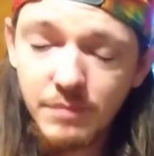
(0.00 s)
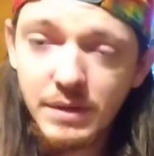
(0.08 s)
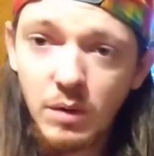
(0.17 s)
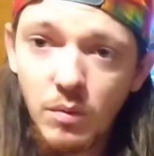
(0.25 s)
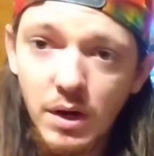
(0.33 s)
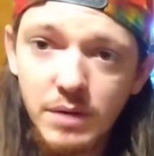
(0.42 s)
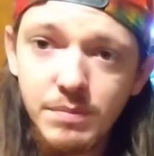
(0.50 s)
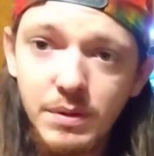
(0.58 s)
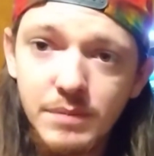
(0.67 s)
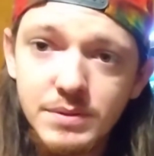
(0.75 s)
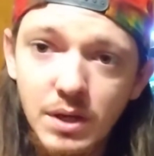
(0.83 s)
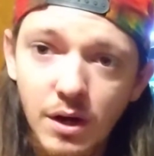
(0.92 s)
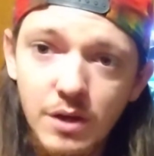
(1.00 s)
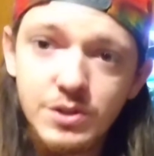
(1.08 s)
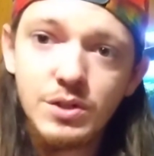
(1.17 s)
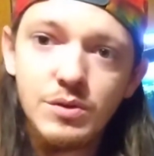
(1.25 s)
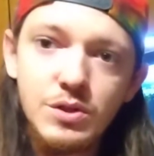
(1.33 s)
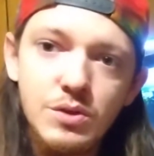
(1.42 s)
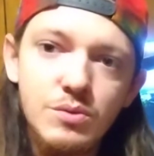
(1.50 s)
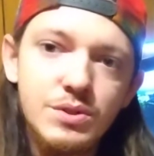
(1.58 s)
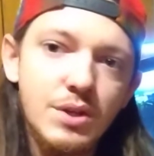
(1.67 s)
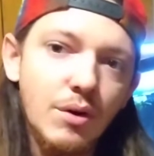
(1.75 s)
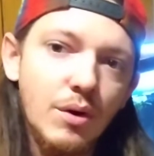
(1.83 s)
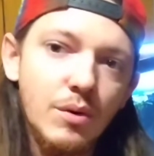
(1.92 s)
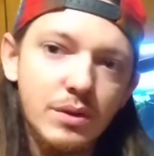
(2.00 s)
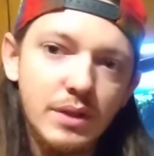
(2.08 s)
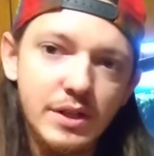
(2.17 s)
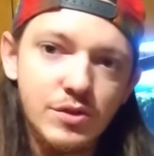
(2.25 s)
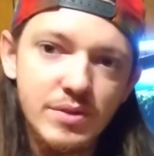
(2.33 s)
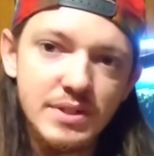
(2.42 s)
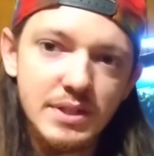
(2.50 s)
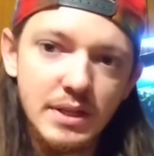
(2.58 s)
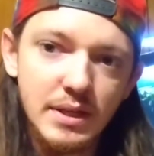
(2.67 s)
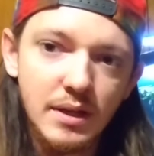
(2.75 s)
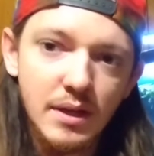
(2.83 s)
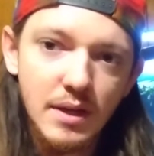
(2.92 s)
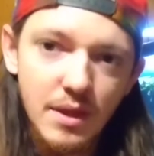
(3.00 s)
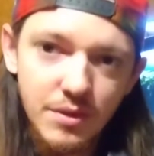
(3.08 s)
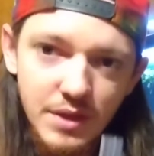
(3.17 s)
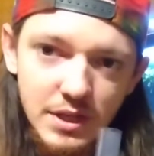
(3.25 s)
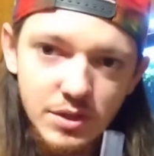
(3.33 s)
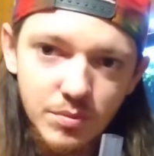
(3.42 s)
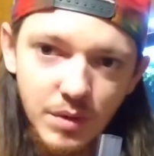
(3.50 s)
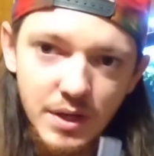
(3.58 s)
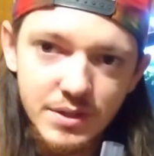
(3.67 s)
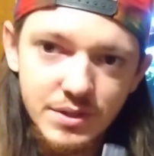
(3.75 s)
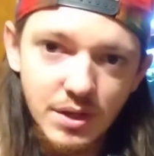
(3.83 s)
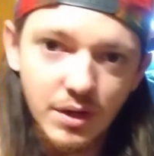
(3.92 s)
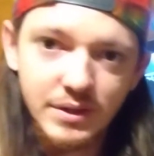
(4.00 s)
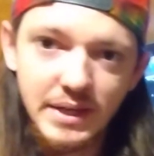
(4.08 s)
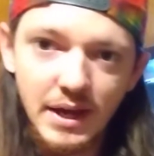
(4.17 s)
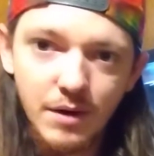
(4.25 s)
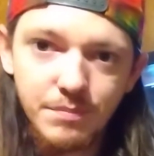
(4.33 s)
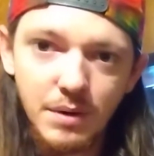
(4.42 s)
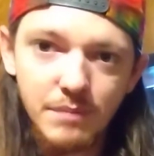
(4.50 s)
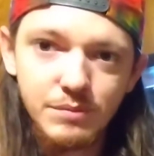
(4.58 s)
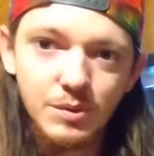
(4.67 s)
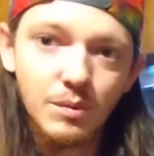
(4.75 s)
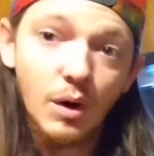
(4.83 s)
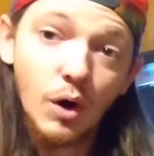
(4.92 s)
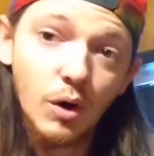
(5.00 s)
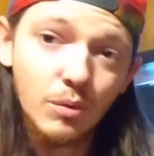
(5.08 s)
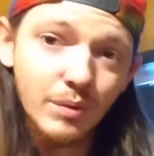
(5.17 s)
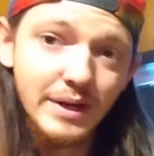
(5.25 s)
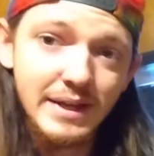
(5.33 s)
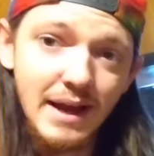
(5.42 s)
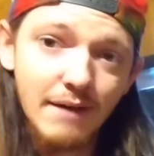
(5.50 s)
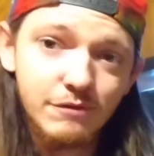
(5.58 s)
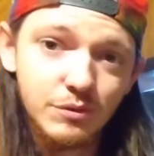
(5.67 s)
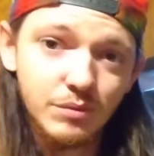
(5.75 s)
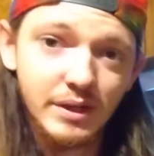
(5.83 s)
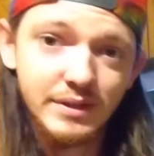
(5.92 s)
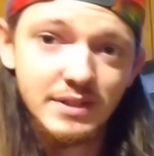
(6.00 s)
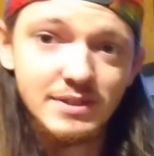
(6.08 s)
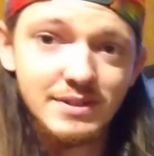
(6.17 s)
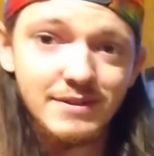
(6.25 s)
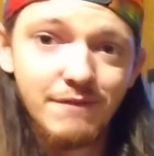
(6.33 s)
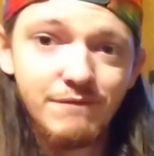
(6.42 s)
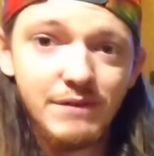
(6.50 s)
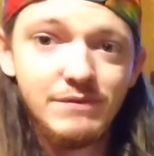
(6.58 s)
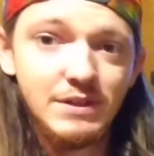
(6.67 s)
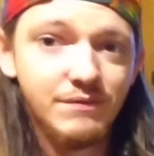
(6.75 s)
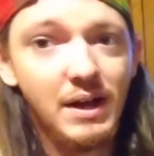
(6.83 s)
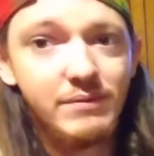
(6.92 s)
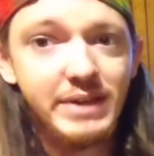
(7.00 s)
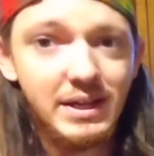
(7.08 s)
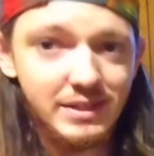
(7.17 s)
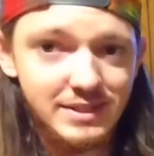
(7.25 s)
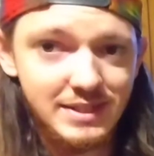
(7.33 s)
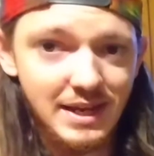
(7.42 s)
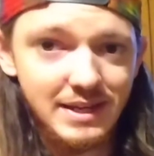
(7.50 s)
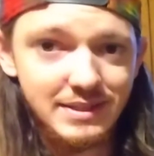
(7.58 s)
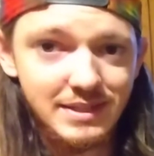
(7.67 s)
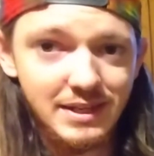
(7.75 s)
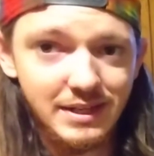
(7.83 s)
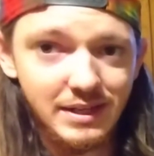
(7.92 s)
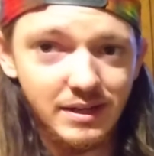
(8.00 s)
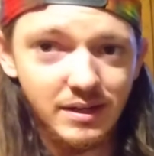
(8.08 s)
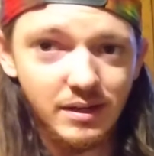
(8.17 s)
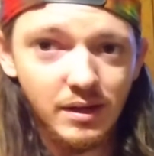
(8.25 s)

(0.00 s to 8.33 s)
Now water pumps also use their own electricity. This runs on the air pump you already have to run. This is a 55-gallon tank sitting here.